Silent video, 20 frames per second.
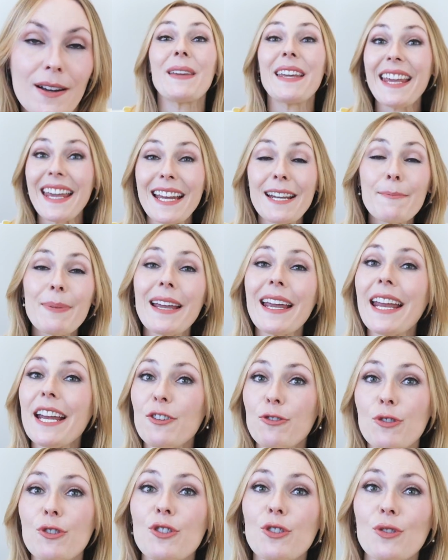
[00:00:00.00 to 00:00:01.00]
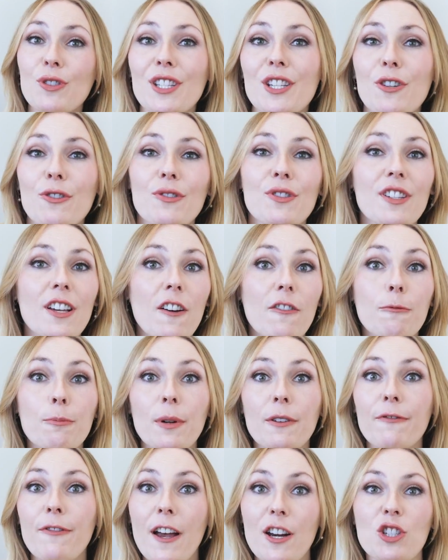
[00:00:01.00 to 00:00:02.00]
Begin by introducing yourself
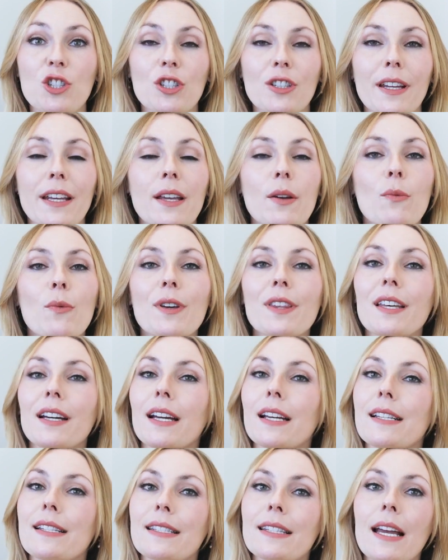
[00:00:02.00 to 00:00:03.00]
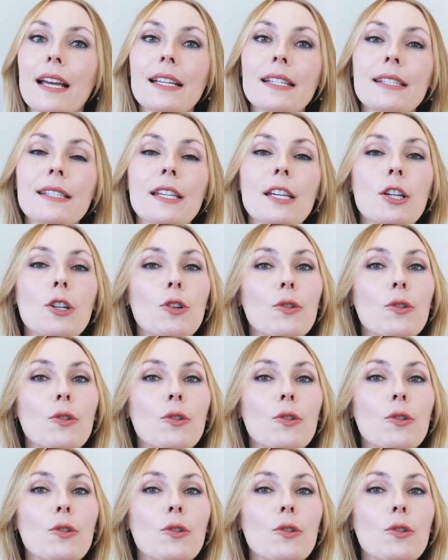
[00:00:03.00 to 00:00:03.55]
professionally with a concise,